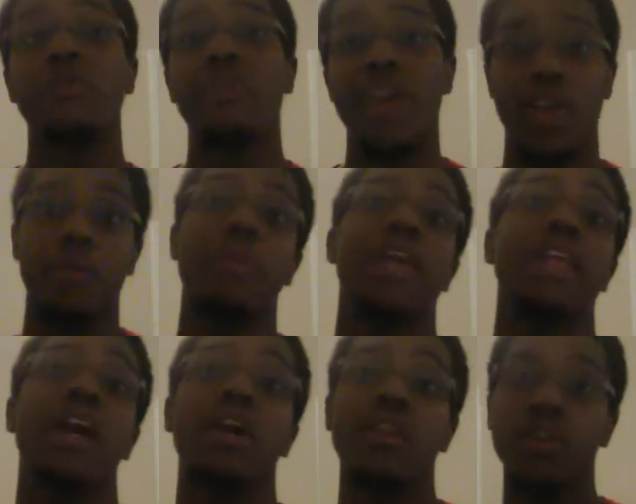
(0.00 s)
may or may
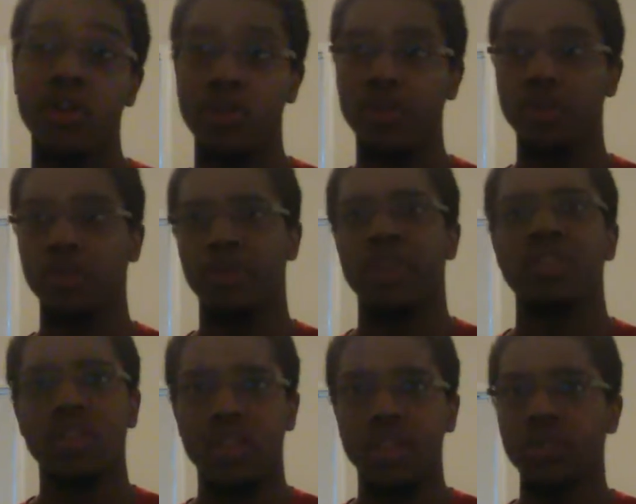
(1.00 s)
not know, which is
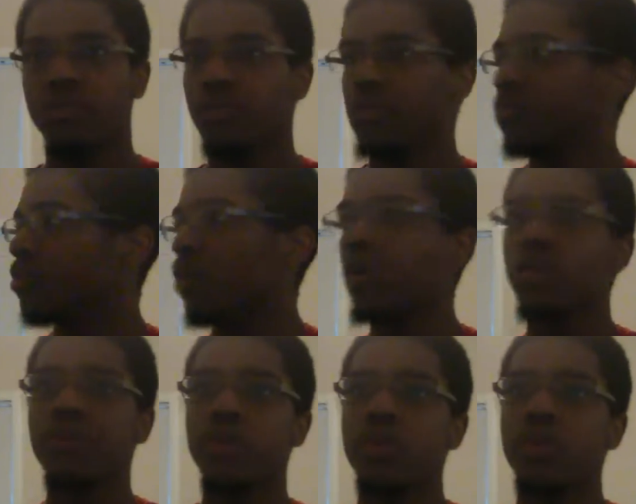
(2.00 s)
basically all of